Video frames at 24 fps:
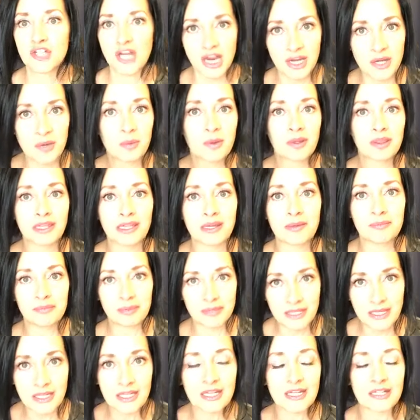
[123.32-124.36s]
genuinely
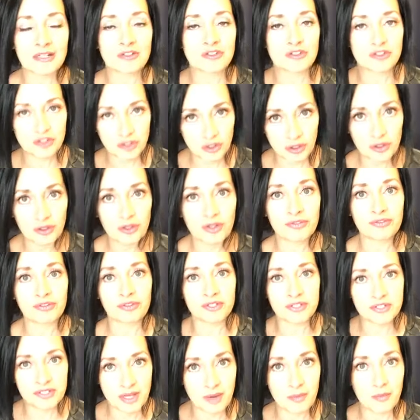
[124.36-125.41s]
being concerned
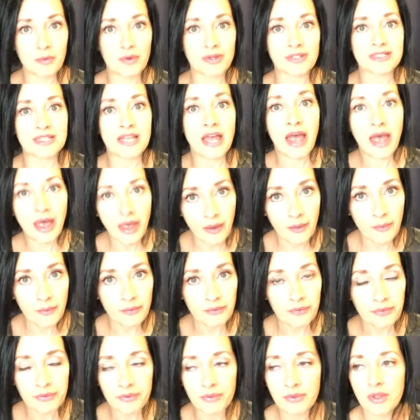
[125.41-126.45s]
for someone's
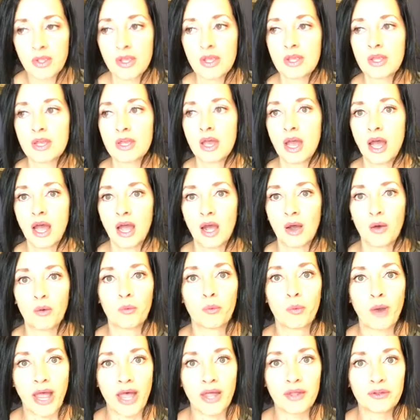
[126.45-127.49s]
health uh,
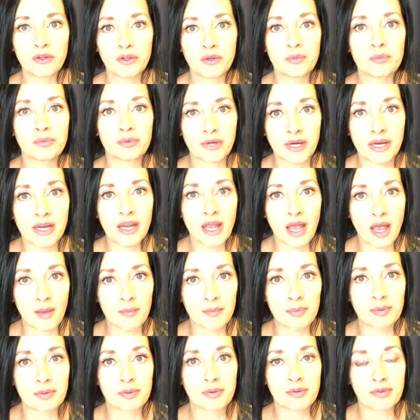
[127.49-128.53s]
while you bring
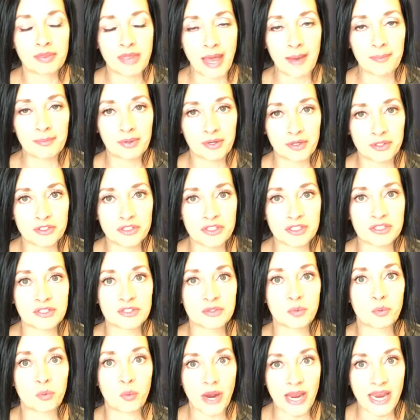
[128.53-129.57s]
up that
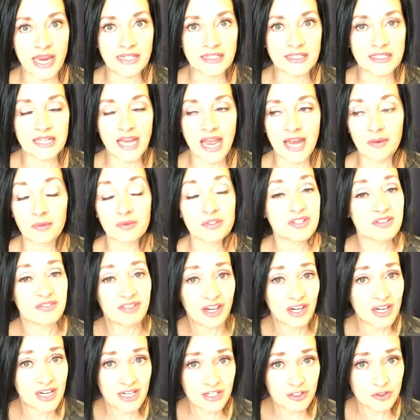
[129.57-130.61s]
person's weight. And it was a
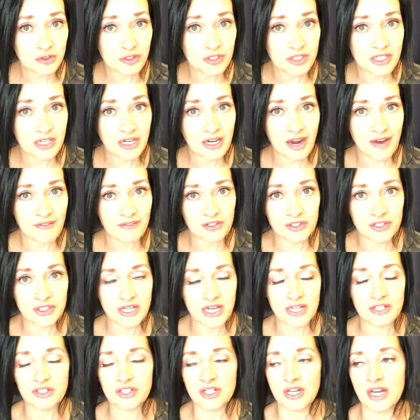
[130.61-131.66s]
very interesting
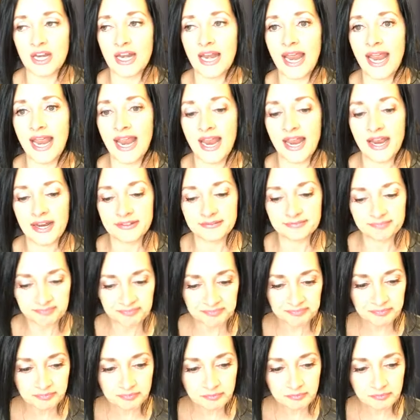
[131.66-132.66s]
conversation. And